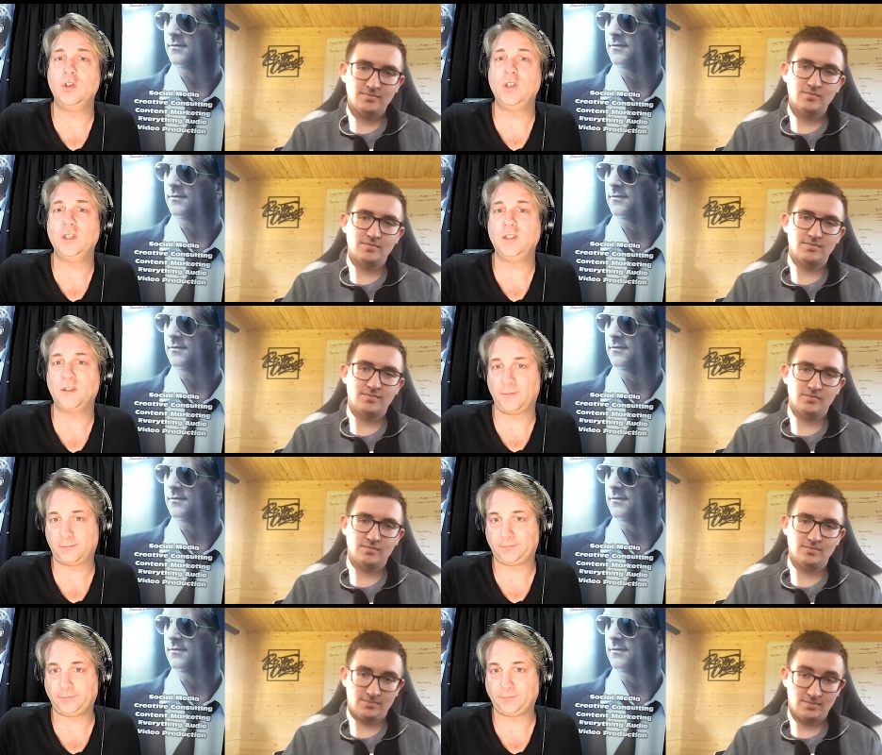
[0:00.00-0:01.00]
Speaker 1: duties
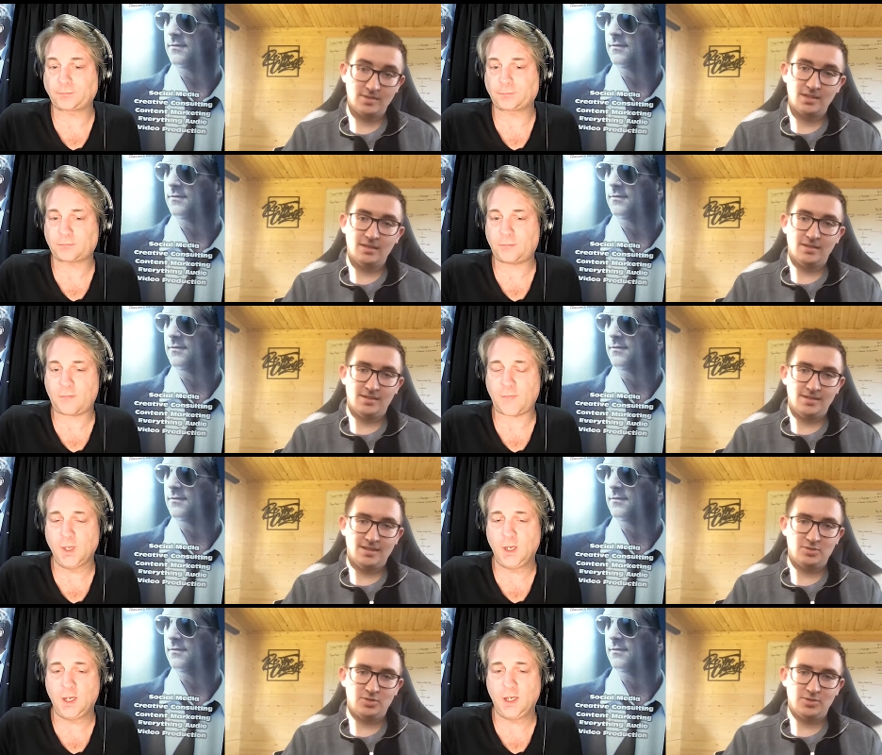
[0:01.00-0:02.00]

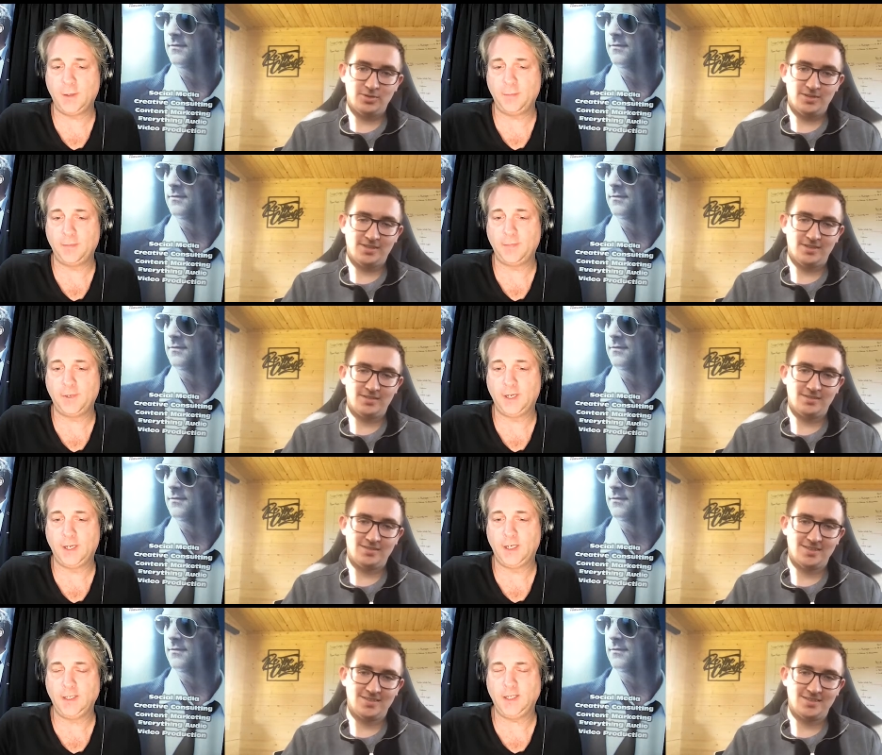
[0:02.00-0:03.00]
um,
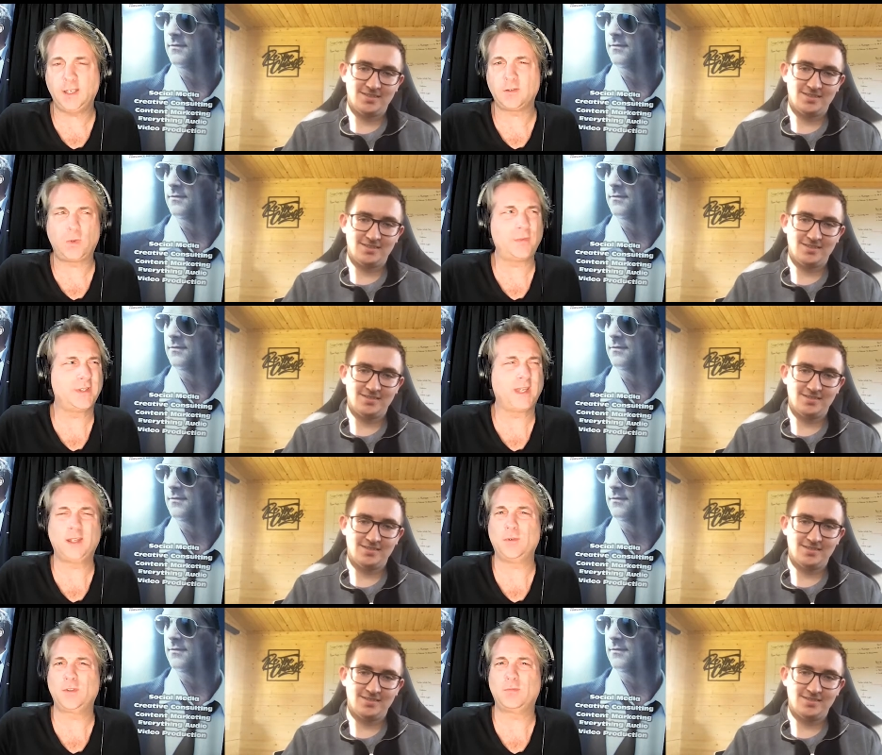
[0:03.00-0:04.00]
yeah, so when was that?
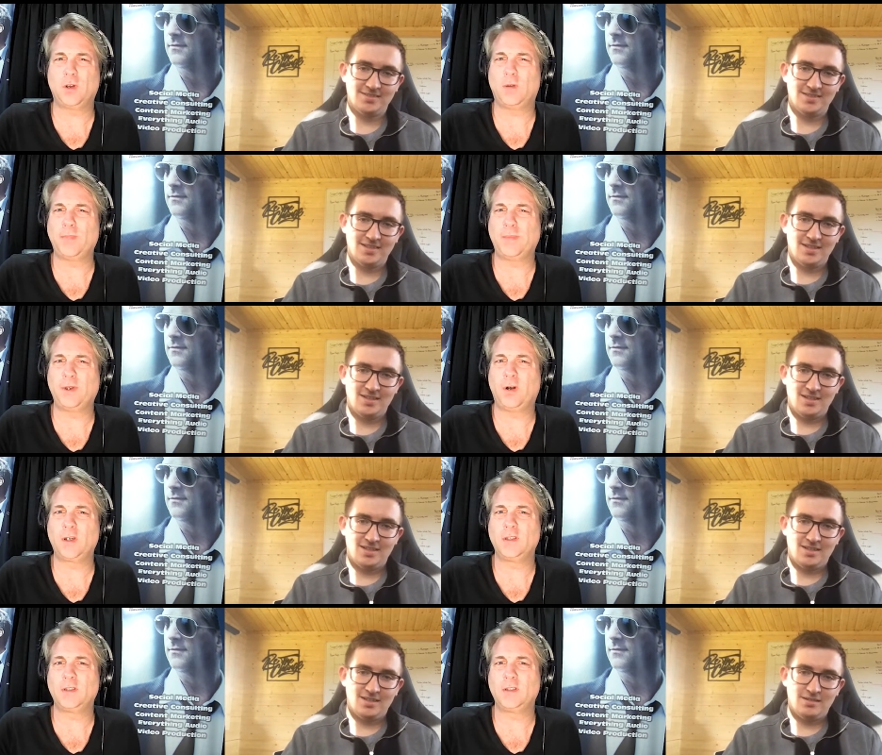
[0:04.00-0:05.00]
That was what, maybe
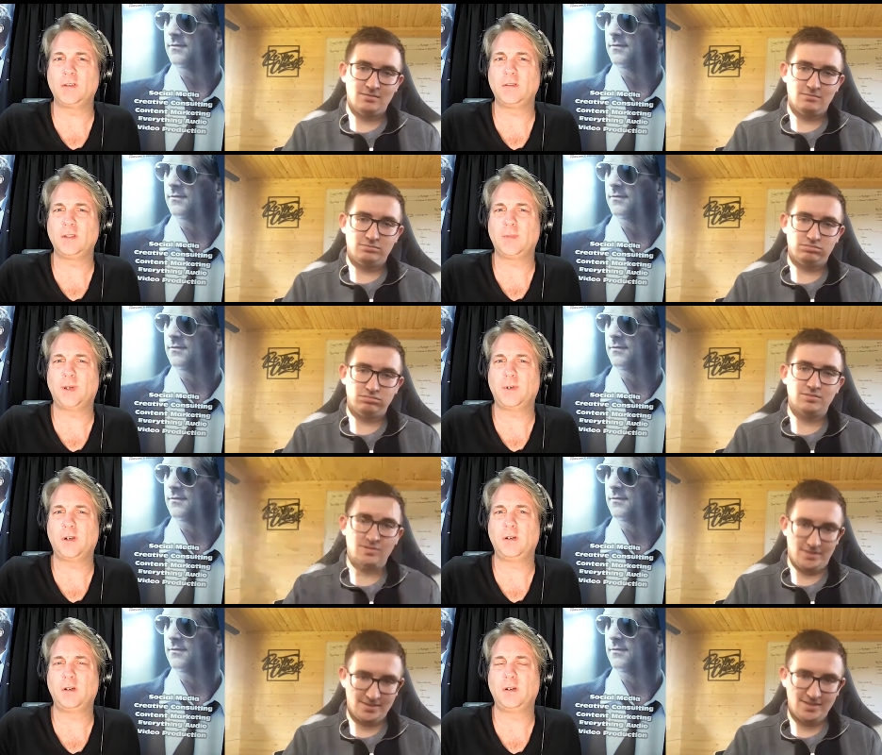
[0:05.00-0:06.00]
August, September?
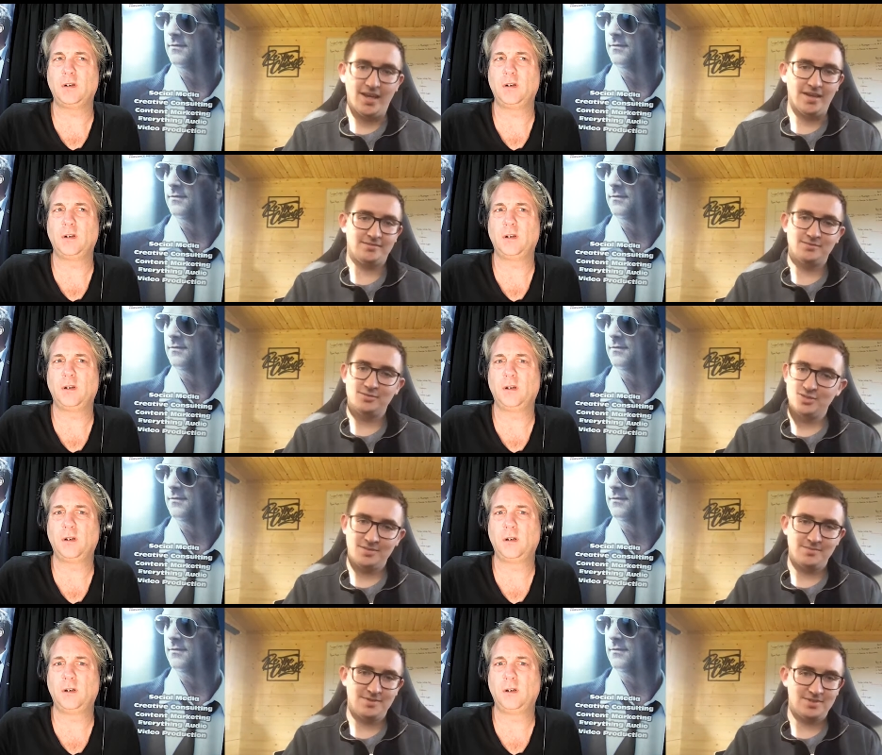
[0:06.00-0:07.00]
Speaker 2: Yeah,
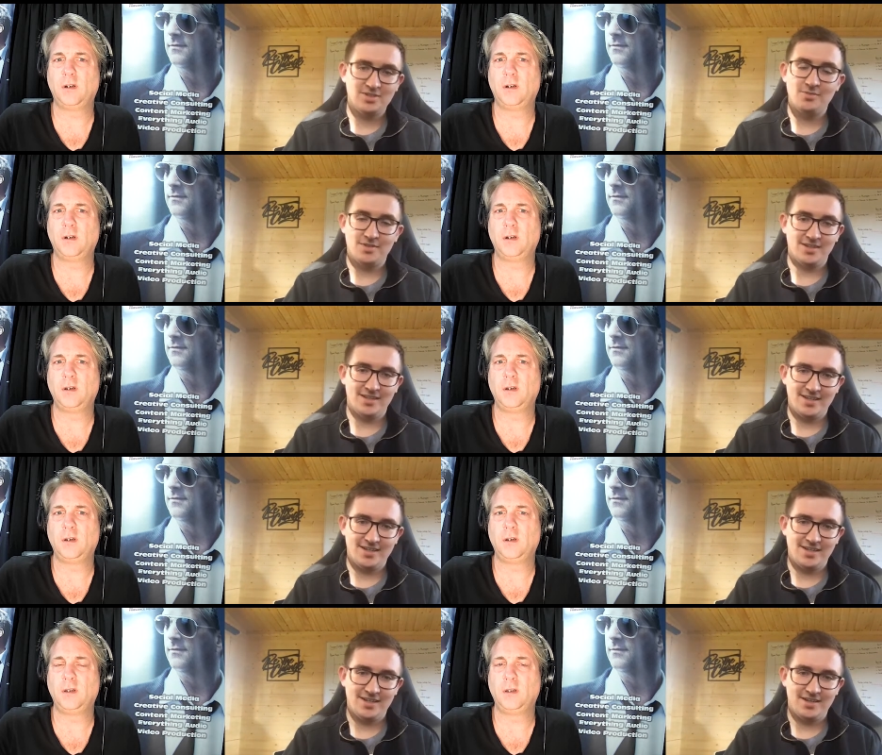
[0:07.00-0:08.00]
some,
Speaker 1: something like
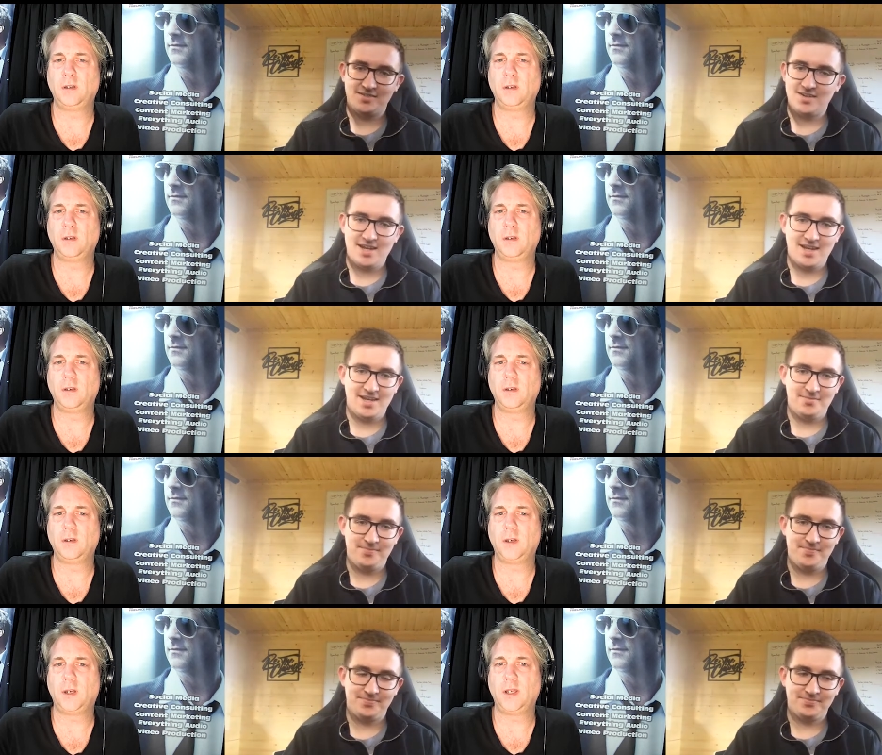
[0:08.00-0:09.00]
that, yeah. Um,
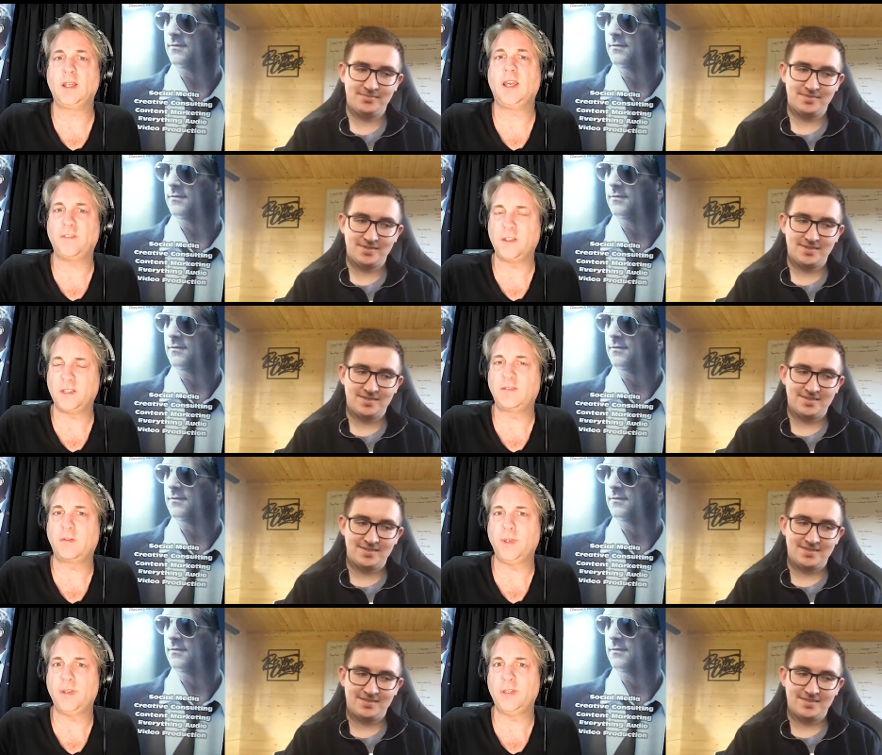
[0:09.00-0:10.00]
and life has never
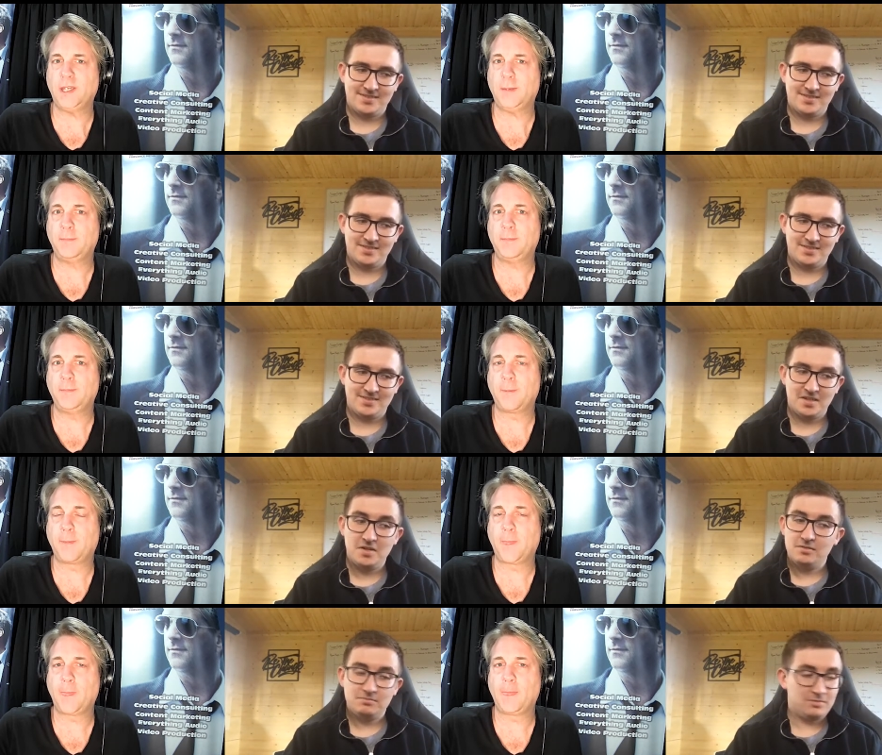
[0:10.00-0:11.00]
been the same.
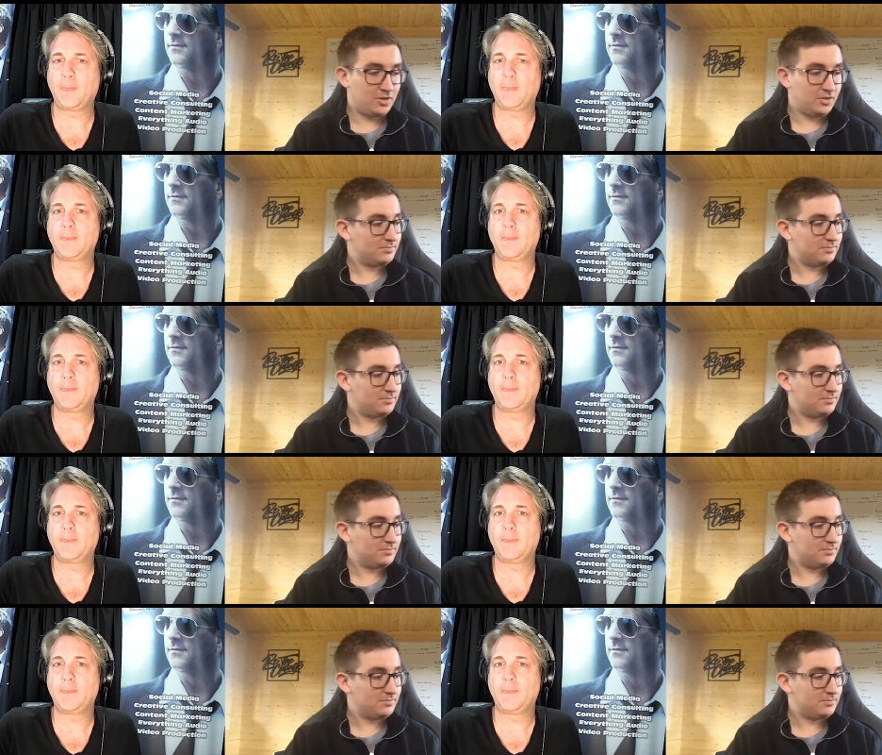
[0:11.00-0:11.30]
Speaker 2: No.